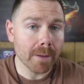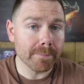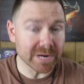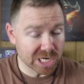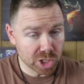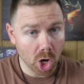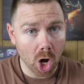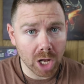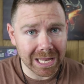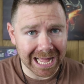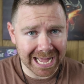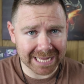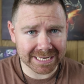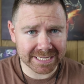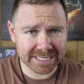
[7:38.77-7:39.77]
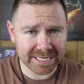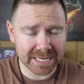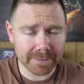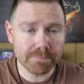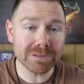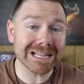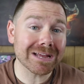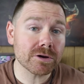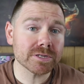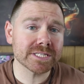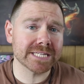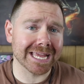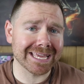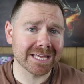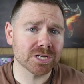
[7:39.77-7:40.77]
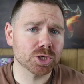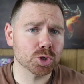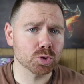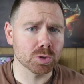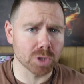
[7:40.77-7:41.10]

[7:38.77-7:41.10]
but in all honesty, players taking too